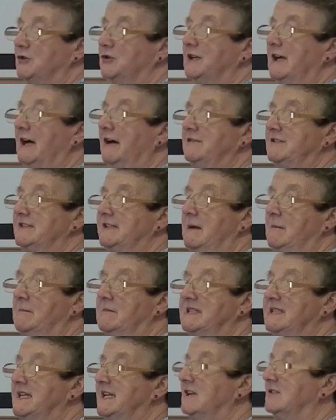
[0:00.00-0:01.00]
you have some
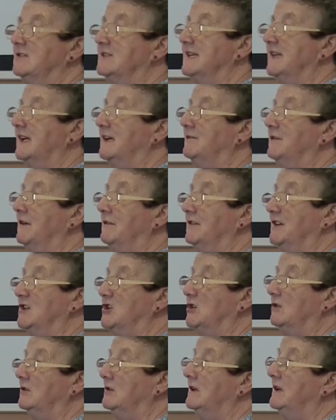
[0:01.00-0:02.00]
materials that give a
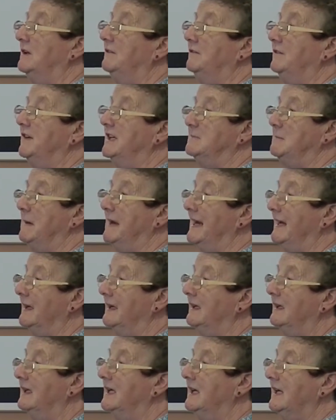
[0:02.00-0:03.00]
visual feedback,
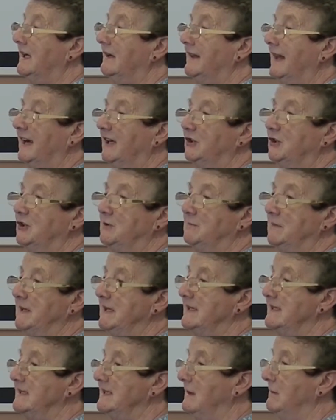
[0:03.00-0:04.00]
and that could
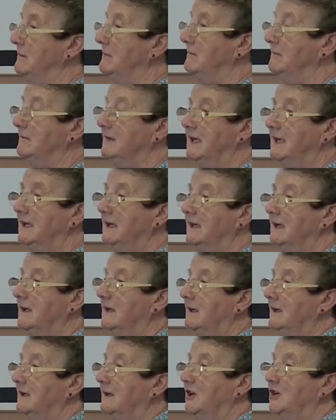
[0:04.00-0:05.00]
be some
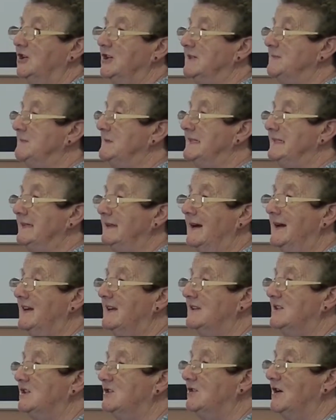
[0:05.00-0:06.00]
Christmas
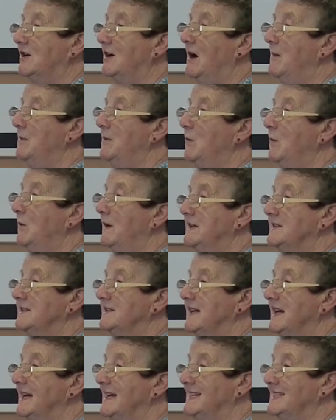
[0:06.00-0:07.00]
lights strung up at one
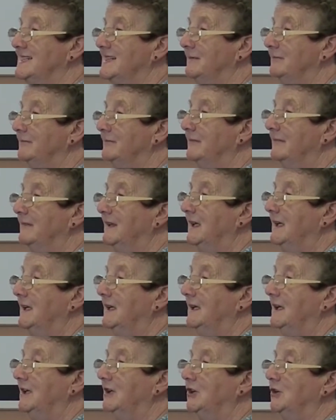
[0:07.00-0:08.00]
side.
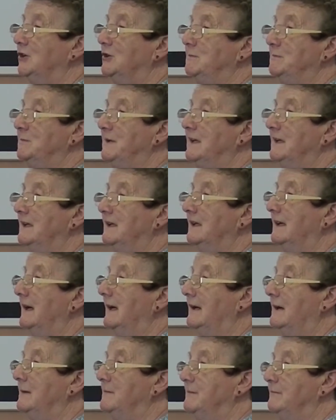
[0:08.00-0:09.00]
It could be
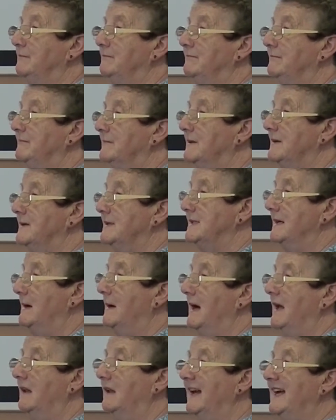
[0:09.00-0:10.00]

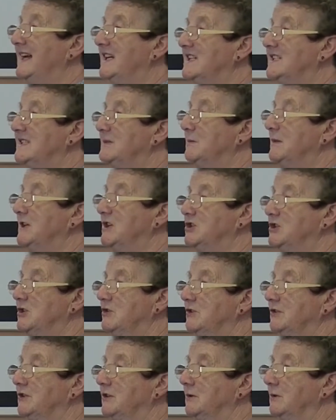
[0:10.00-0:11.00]
a light switch,
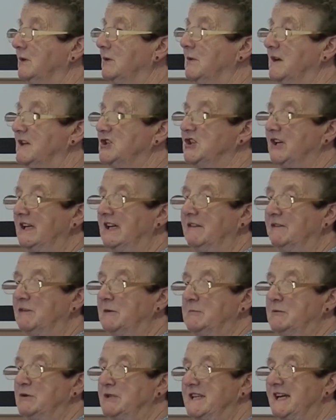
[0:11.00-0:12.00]
you know, the ones you get
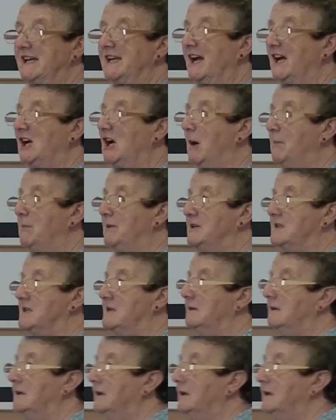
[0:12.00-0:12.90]
for putting in a cupboard